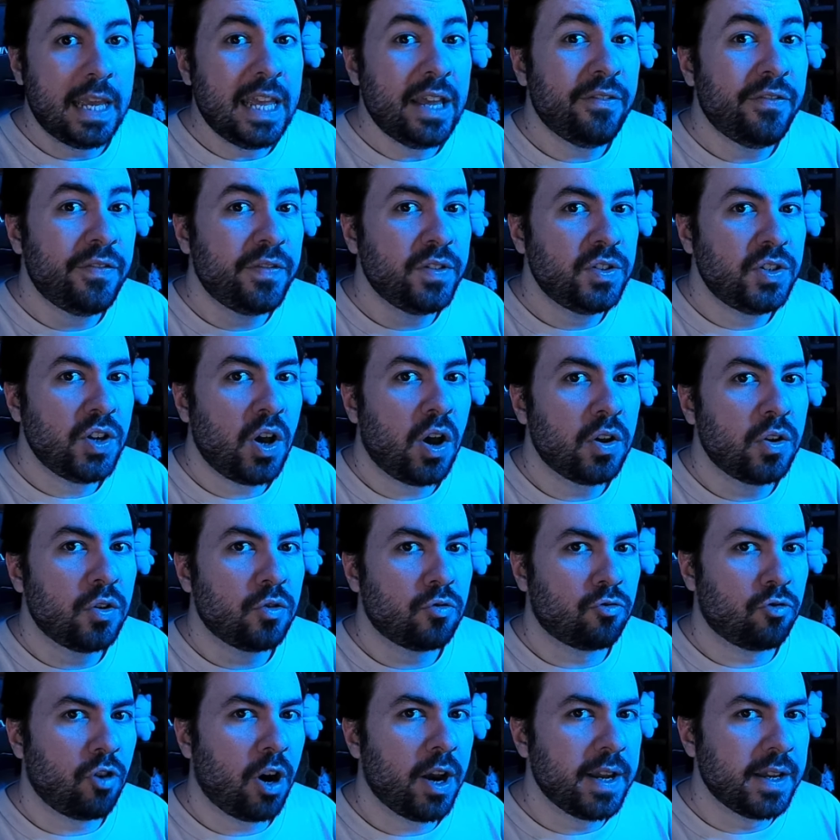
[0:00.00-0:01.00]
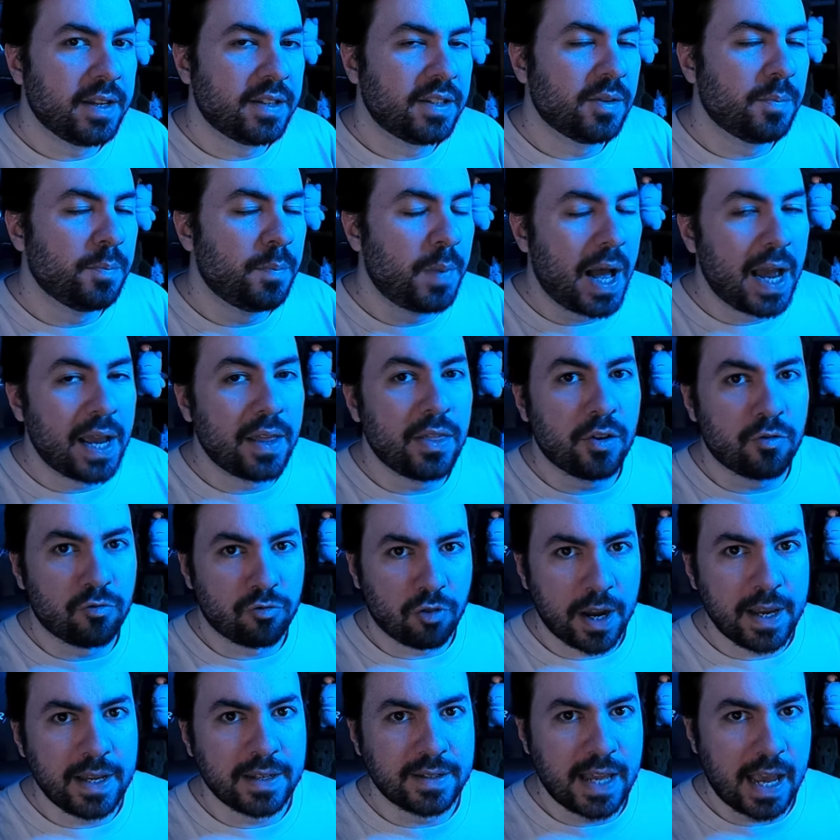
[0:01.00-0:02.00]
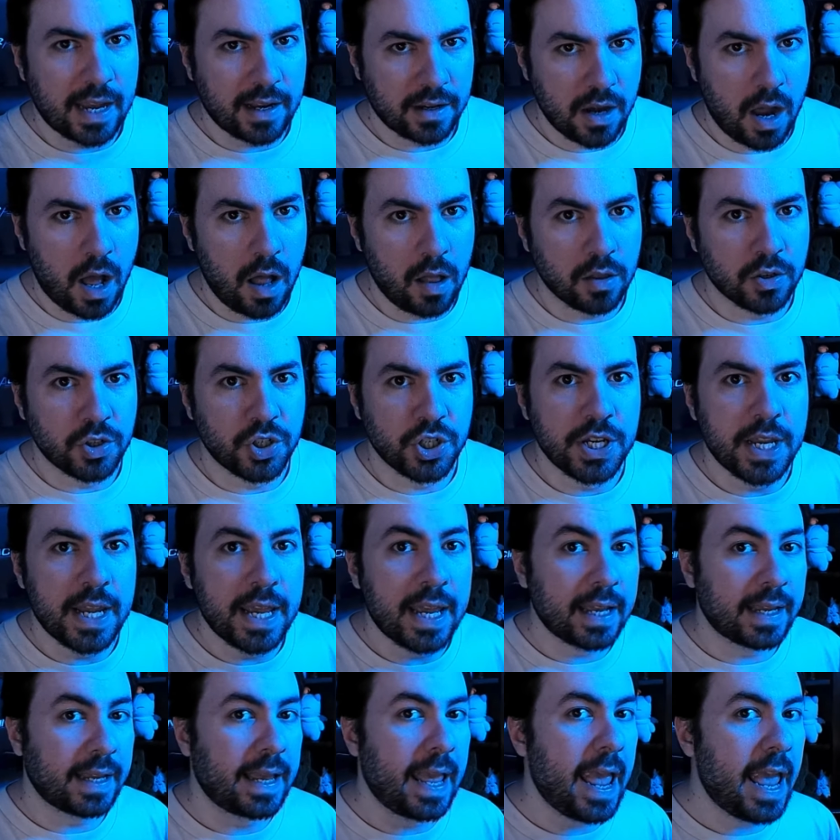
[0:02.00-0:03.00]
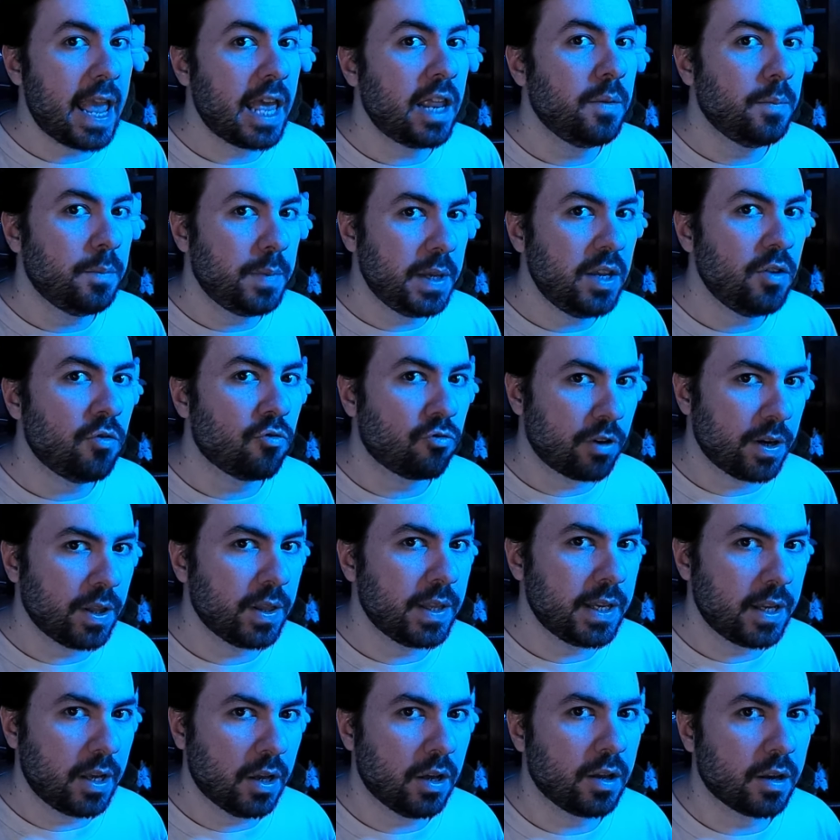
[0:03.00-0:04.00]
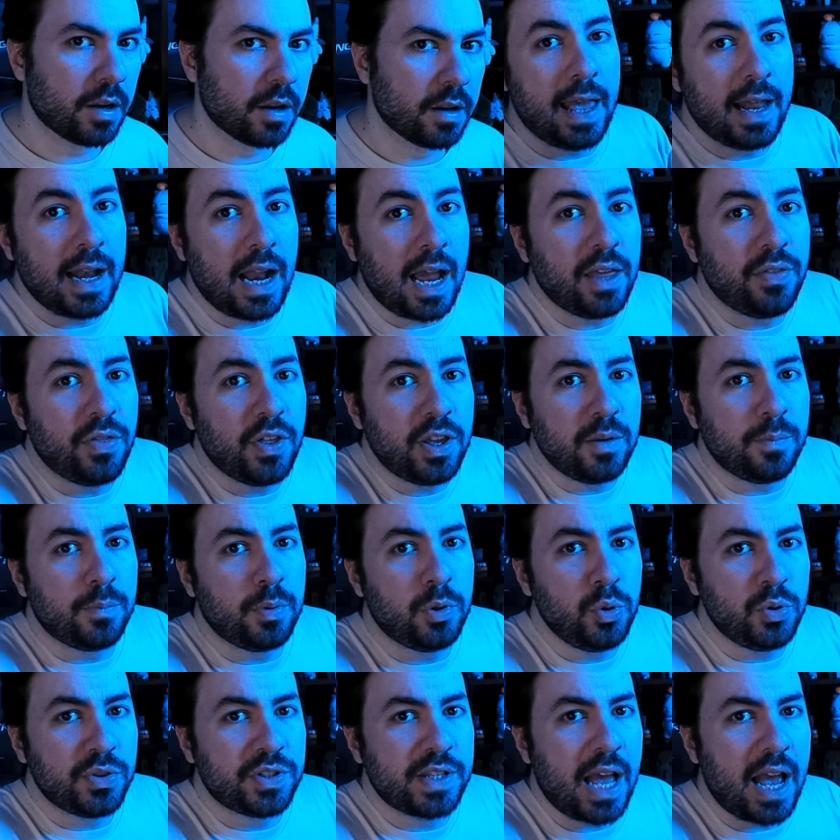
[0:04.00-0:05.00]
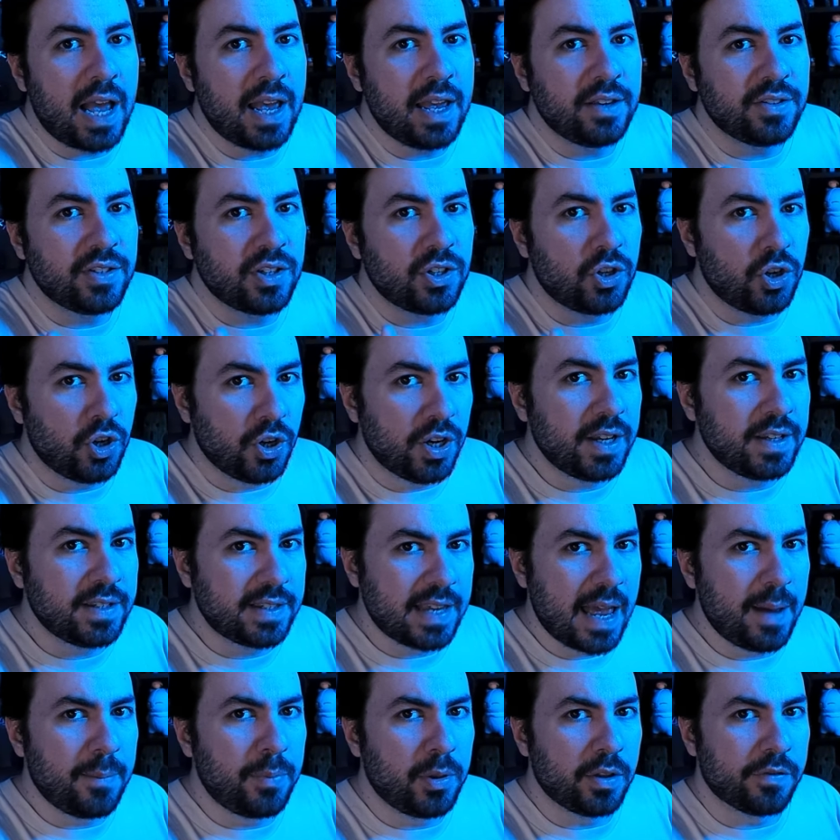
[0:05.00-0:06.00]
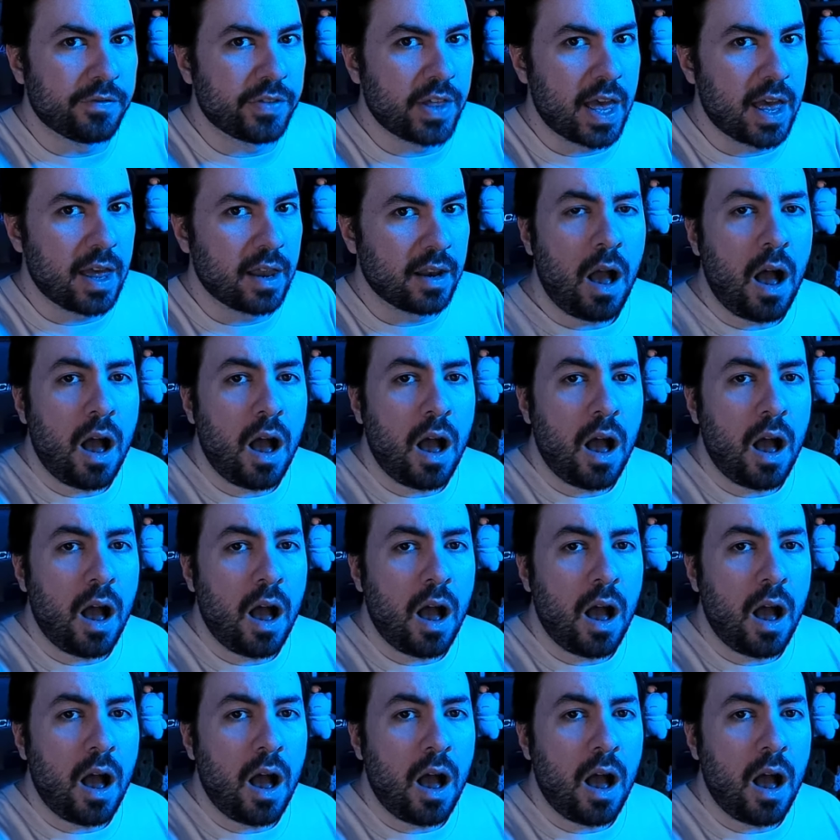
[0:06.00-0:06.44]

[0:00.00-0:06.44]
If done right by the right technology, it can be really good. And I think Bluesky is a good example of that.